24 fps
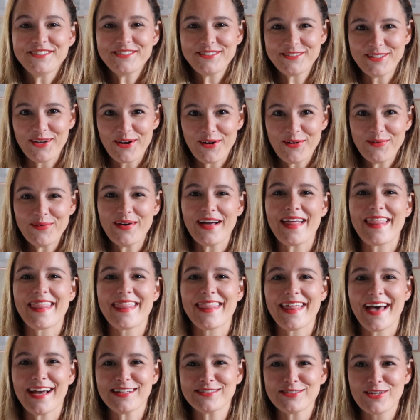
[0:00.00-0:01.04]
So
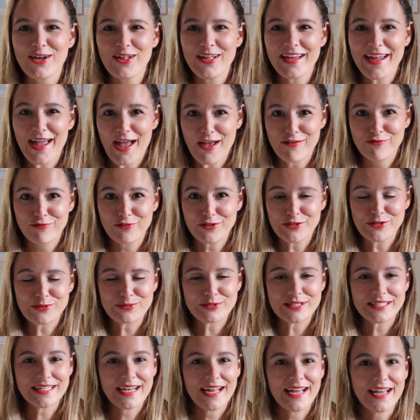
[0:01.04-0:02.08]
that's all I have for you
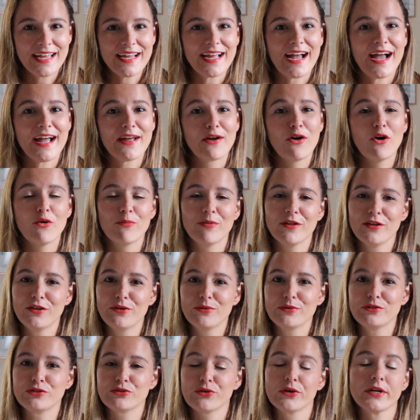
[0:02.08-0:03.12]
today. I hope that
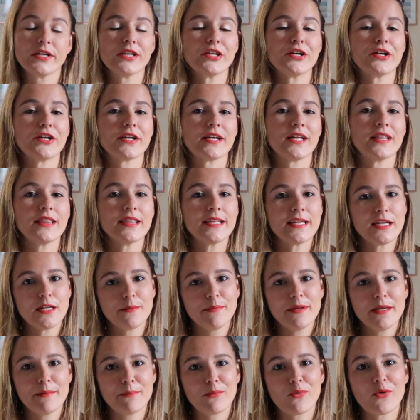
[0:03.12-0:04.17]
you enjoyed learning a little
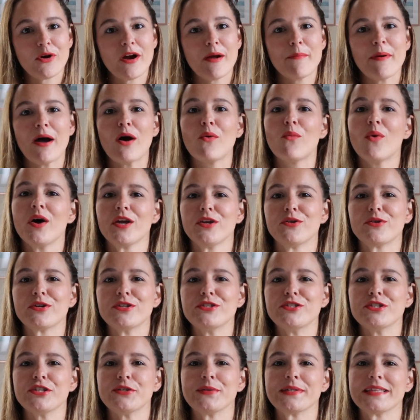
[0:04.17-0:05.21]
bit more about what you can
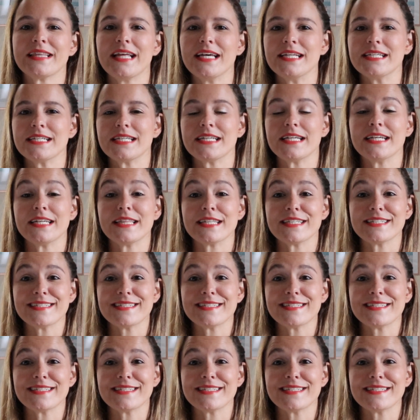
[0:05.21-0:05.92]
do in London in the